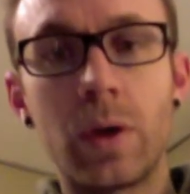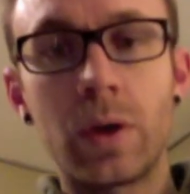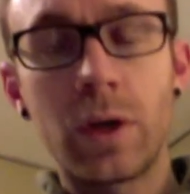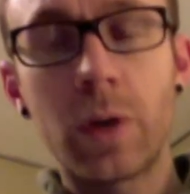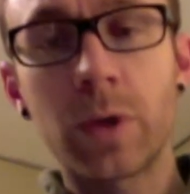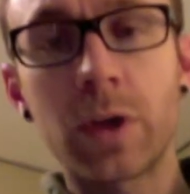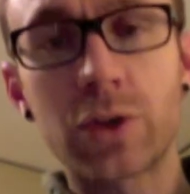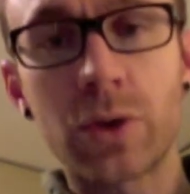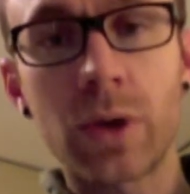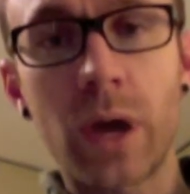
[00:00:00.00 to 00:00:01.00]
Now I'm going to
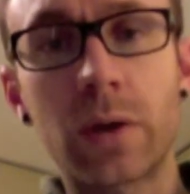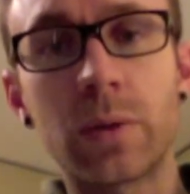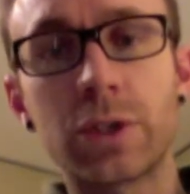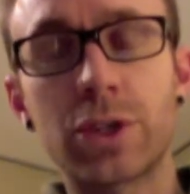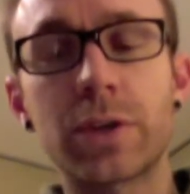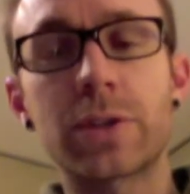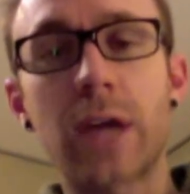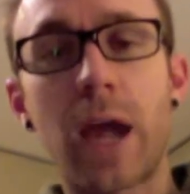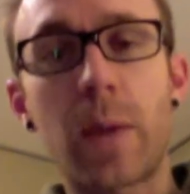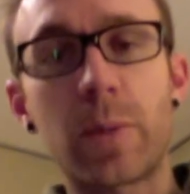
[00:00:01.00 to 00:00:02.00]
show you how to adjust
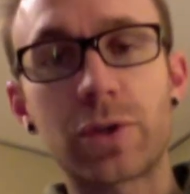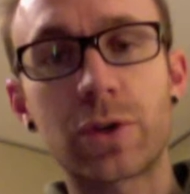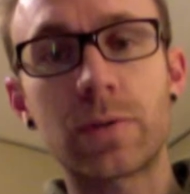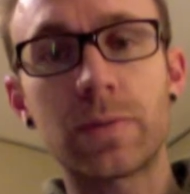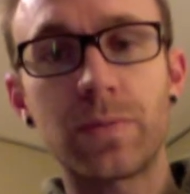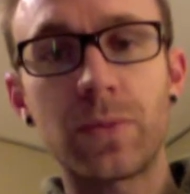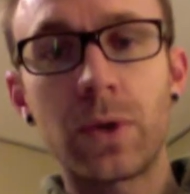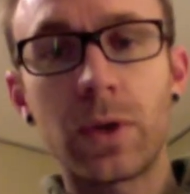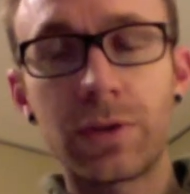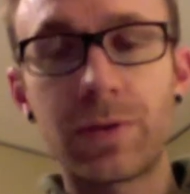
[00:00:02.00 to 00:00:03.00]
the aperture.
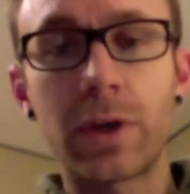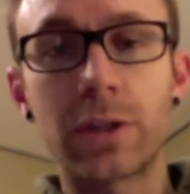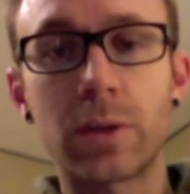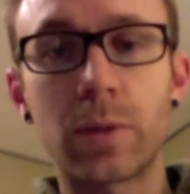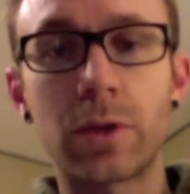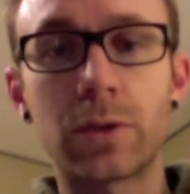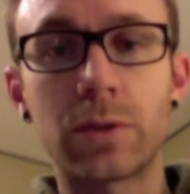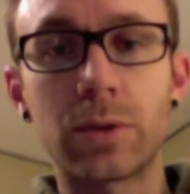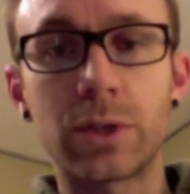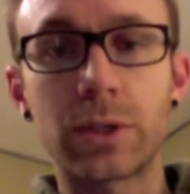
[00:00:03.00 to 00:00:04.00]
It's very similar to
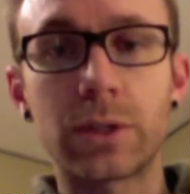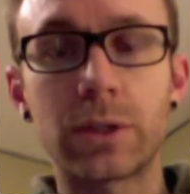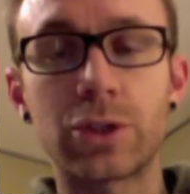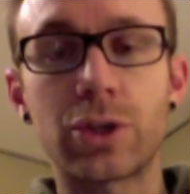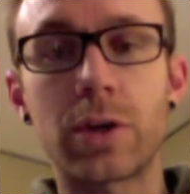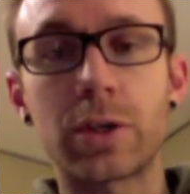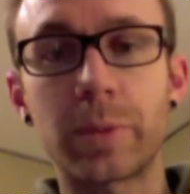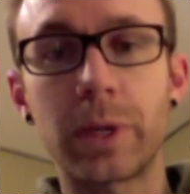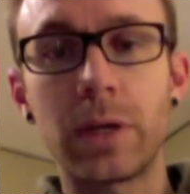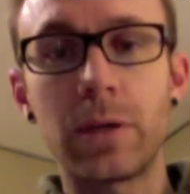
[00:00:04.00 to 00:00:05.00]
adjusting the shutter
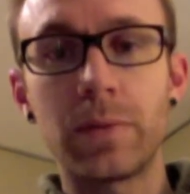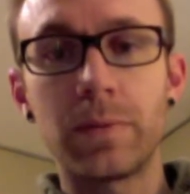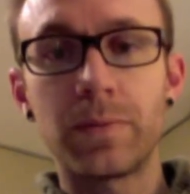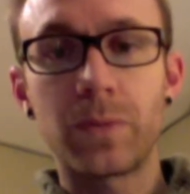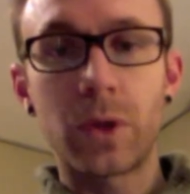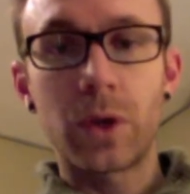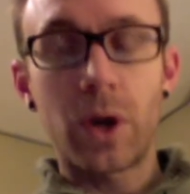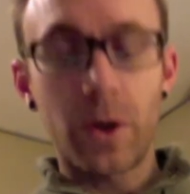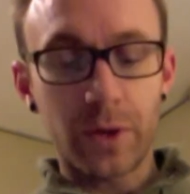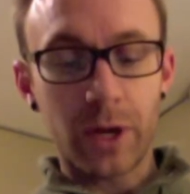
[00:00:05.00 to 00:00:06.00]
speed.
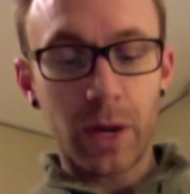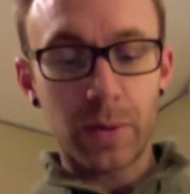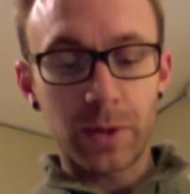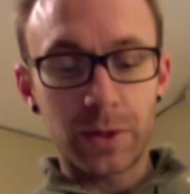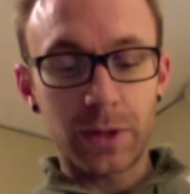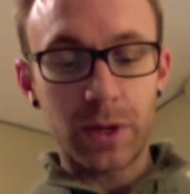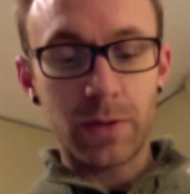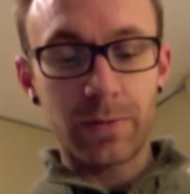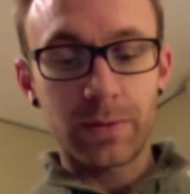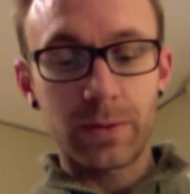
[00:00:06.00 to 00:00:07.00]
On the camera
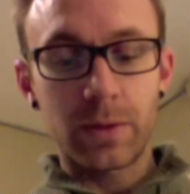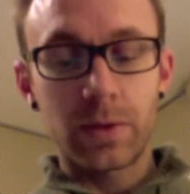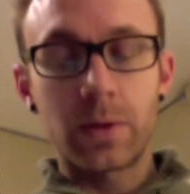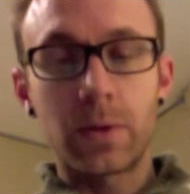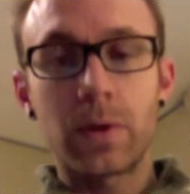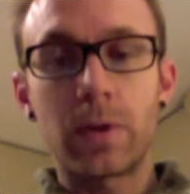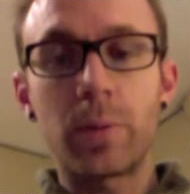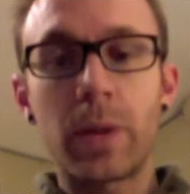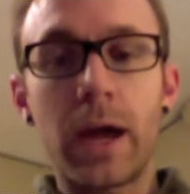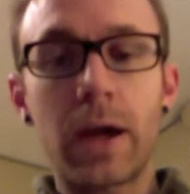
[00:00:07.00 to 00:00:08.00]
itself, on the
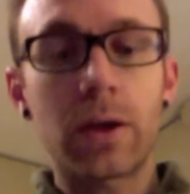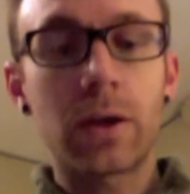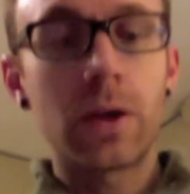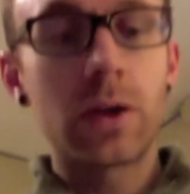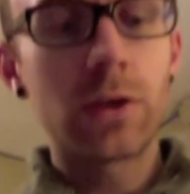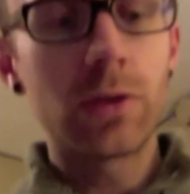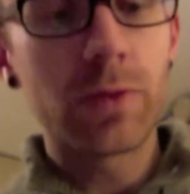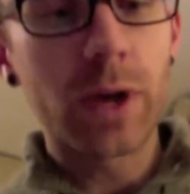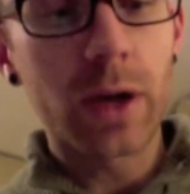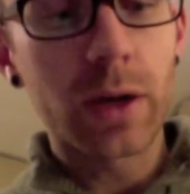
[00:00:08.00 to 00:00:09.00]
back, you've
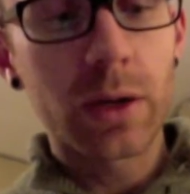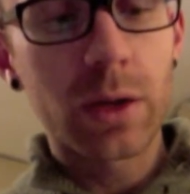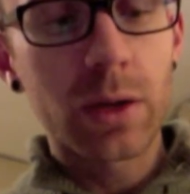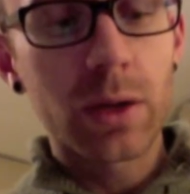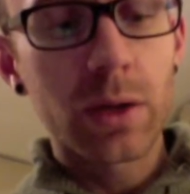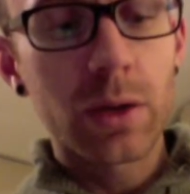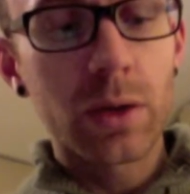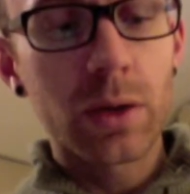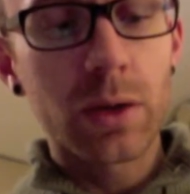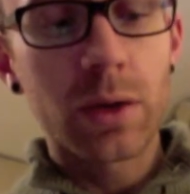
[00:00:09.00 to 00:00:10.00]
got
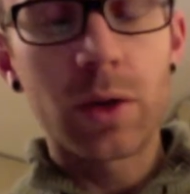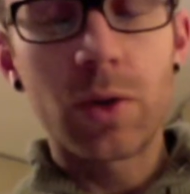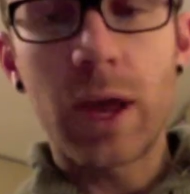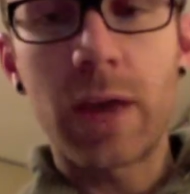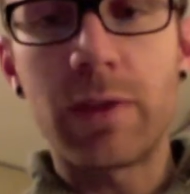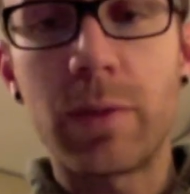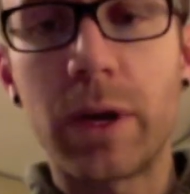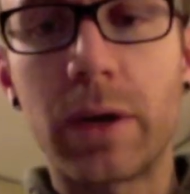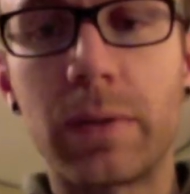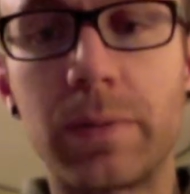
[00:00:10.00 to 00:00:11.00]
your AV button.